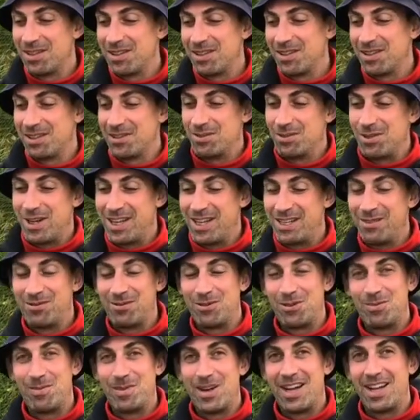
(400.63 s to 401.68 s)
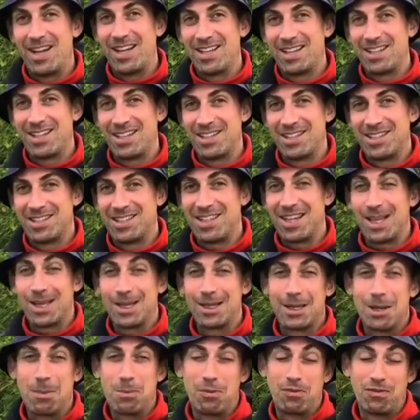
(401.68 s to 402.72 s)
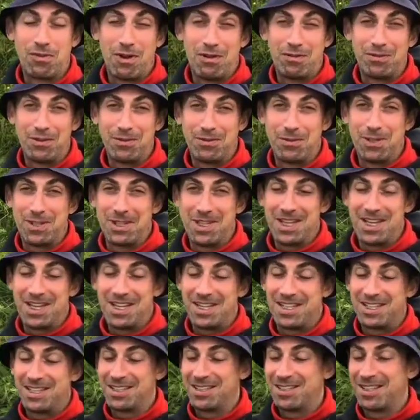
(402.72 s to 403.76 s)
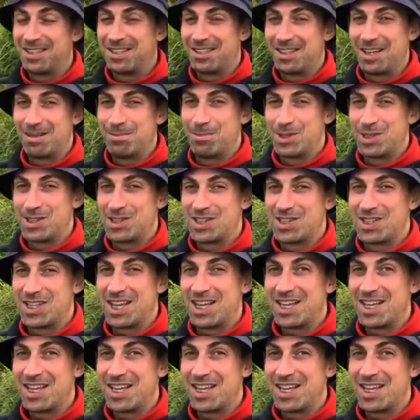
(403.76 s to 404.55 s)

ready for my second cup of coffee of the day, I must say.